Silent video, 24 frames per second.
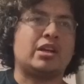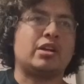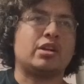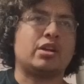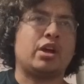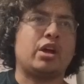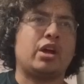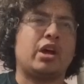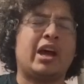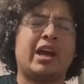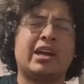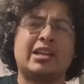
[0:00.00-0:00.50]
tend
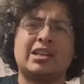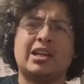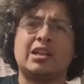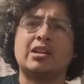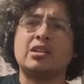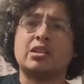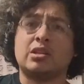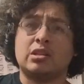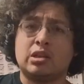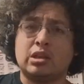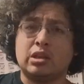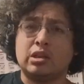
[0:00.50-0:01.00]

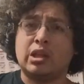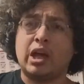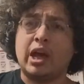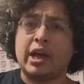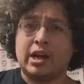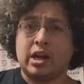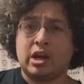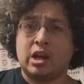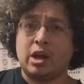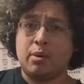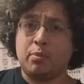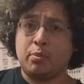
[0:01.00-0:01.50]
to
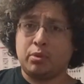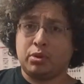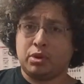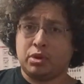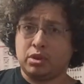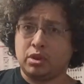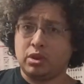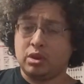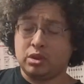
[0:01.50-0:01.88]
line it up with